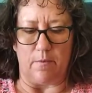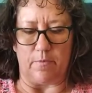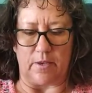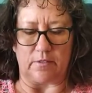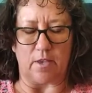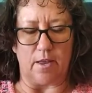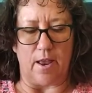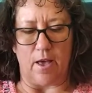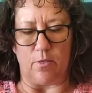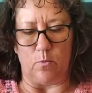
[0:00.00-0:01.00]
that's kind
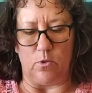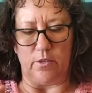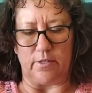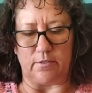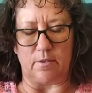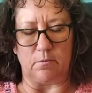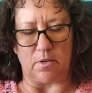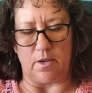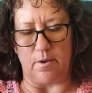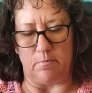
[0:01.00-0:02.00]
of how the wool is
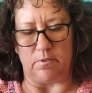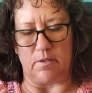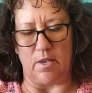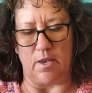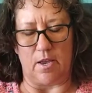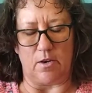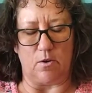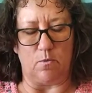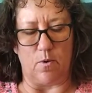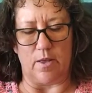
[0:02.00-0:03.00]
sometimes, and
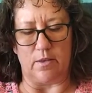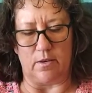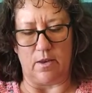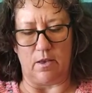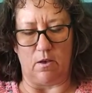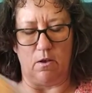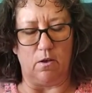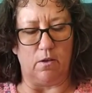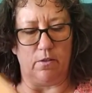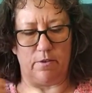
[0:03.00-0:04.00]
you want
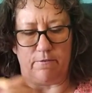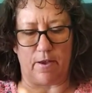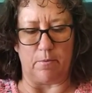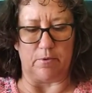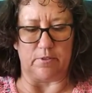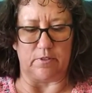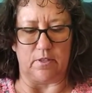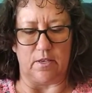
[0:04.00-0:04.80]
all the fibers